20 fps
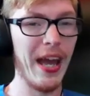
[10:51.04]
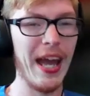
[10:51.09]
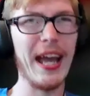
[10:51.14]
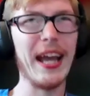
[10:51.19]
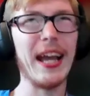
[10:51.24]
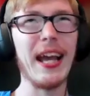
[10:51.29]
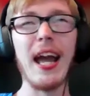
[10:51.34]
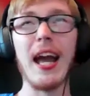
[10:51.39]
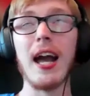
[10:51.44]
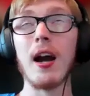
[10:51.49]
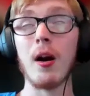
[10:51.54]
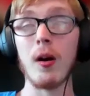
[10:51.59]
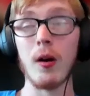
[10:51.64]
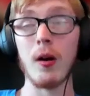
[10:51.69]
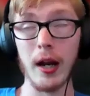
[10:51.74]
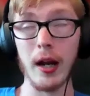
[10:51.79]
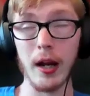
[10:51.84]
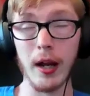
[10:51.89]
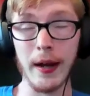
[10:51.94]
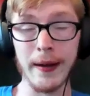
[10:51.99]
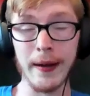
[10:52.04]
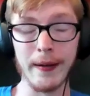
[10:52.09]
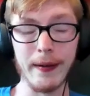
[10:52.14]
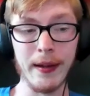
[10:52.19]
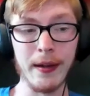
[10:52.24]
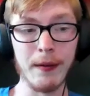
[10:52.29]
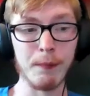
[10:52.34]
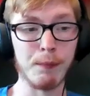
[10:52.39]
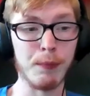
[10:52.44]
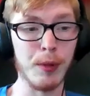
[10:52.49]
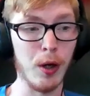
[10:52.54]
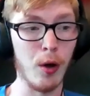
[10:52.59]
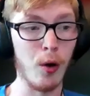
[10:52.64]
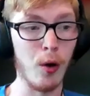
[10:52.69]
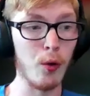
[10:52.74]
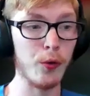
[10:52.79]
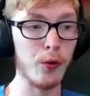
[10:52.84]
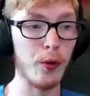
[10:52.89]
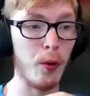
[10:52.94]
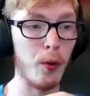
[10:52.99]
hang out, I, but
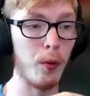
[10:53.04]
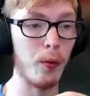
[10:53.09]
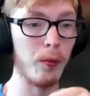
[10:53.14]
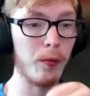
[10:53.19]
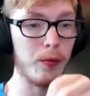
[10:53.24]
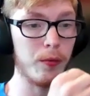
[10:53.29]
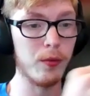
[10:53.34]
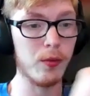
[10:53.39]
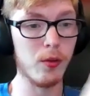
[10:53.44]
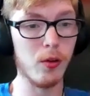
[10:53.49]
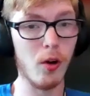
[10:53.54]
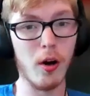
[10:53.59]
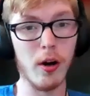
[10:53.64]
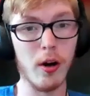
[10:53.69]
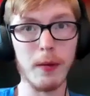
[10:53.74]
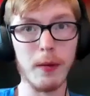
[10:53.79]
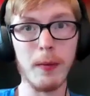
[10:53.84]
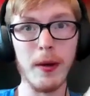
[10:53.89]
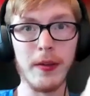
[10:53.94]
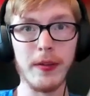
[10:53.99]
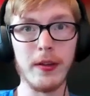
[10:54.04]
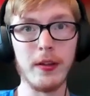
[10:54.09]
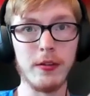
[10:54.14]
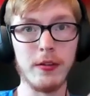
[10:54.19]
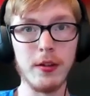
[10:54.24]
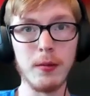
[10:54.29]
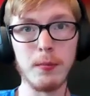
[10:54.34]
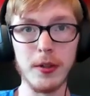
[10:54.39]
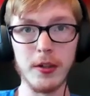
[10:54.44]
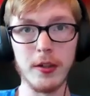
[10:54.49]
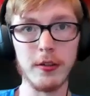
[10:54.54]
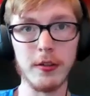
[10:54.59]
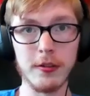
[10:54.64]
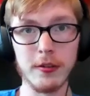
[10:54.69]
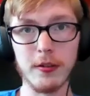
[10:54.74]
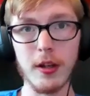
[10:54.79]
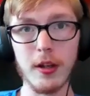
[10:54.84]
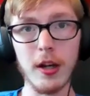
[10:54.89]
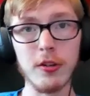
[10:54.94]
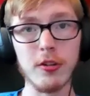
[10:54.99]
also talk about these deeper
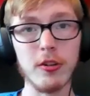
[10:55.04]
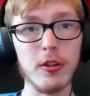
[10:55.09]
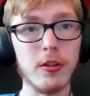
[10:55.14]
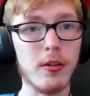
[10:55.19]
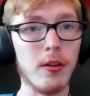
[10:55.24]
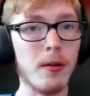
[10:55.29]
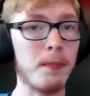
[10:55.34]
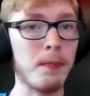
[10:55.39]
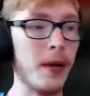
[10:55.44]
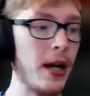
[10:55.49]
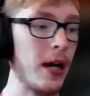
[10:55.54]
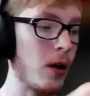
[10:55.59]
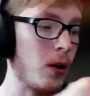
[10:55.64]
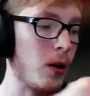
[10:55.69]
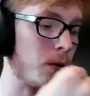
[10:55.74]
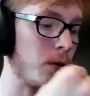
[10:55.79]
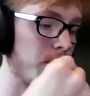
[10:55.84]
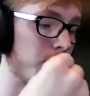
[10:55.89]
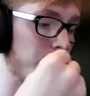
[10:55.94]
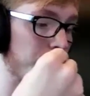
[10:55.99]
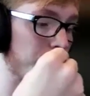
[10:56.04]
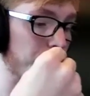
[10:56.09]
discussions about.